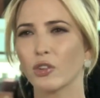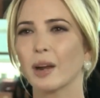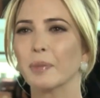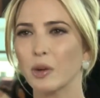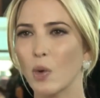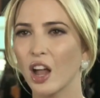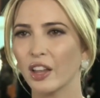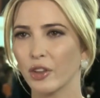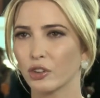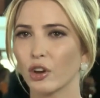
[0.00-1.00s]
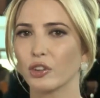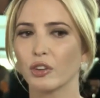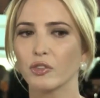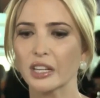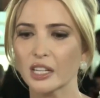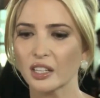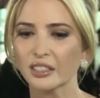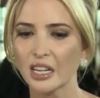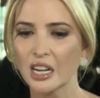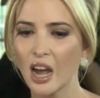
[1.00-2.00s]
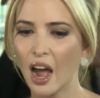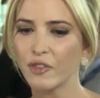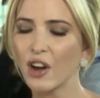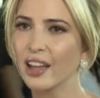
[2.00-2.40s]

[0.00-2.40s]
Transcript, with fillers: incredibly well in their chosen field. I